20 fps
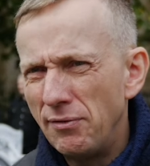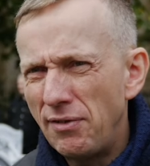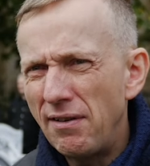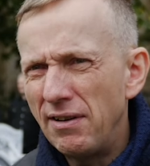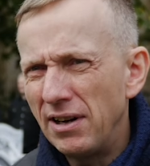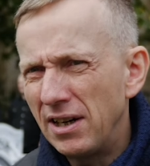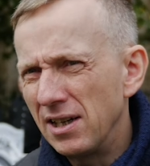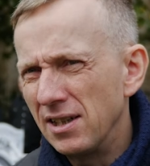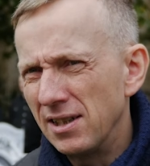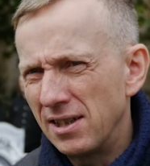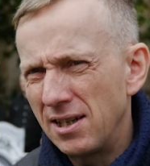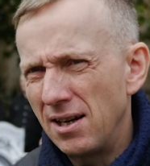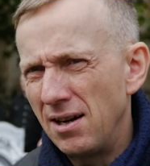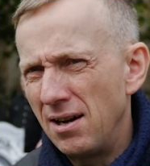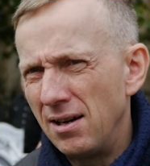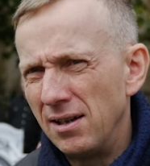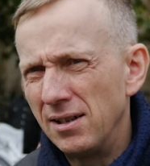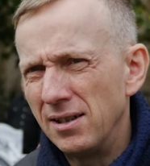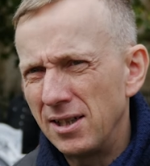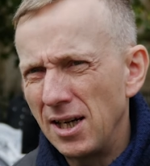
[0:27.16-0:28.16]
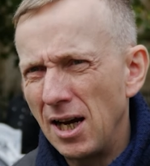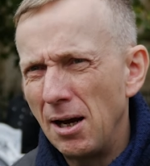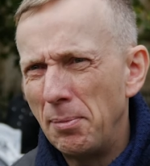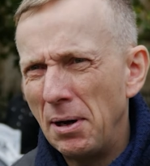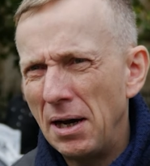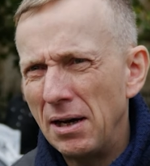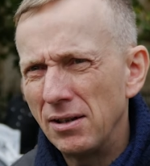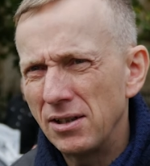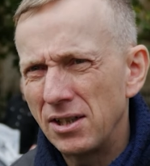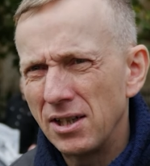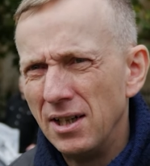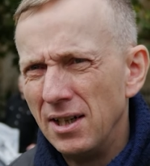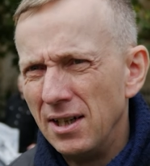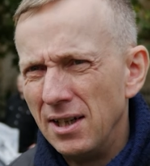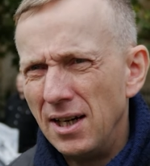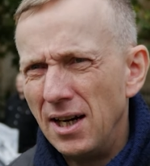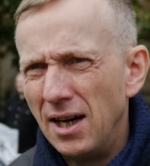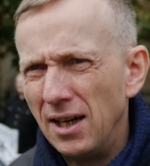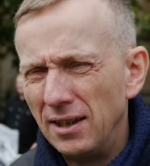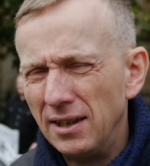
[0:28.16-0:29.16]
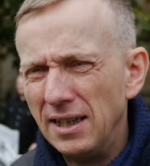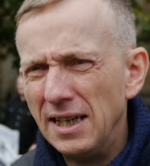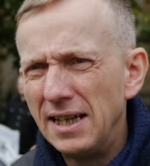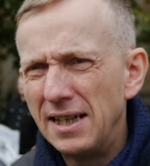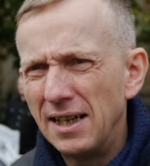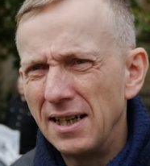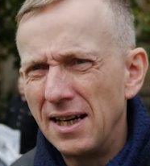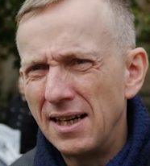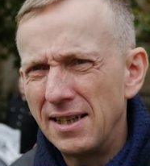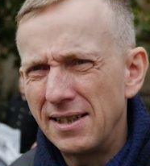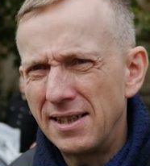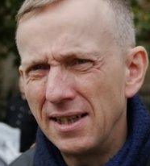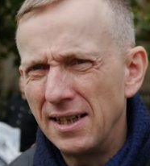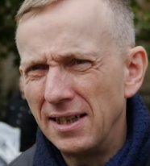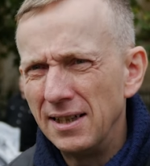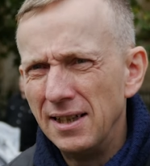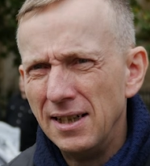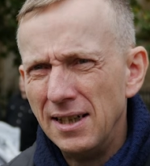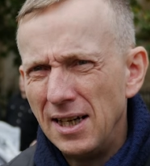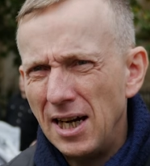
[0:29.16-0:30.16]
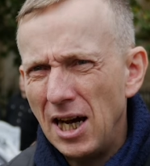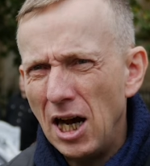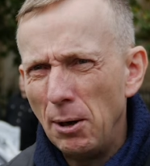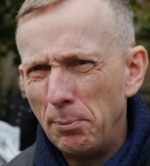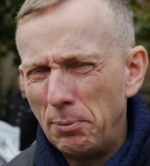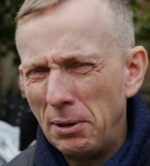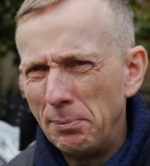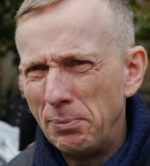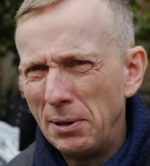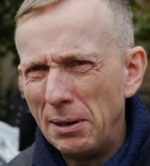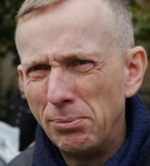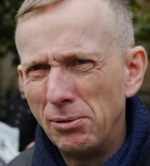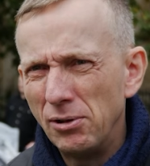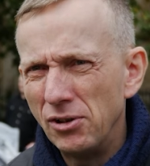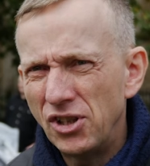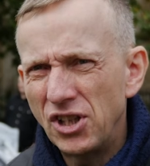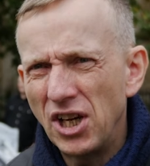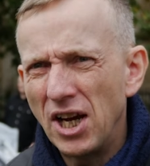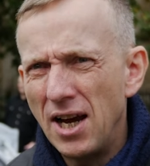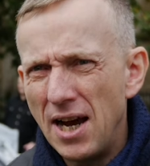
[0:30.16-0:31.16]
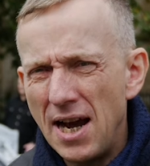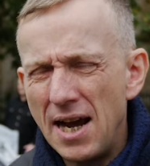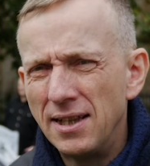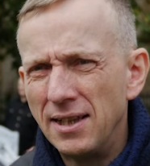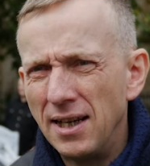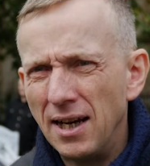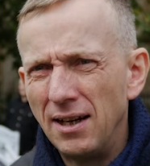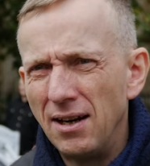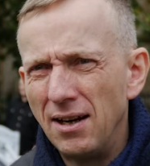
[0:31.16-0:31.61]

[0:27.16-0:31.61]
very concerned about legalising helping people to end their